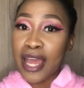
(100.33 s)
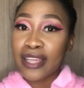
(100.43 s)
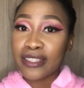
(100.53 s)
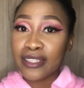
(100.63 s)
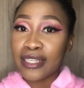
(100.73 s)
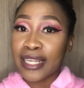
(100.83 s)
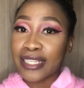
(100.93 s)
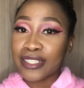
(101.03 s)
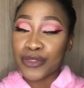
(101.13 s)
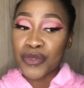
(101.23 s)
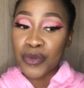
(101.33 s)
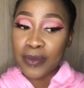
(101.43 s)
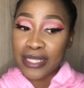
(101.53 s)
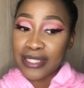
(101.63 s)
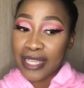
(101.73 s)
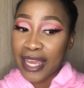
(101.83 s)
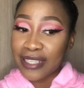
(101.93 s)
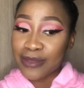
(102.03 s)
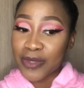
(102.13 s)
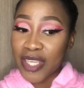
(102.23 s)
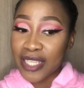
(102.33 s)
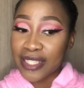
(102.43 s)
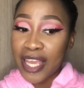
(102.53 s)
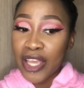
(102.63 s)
I can like know my size, because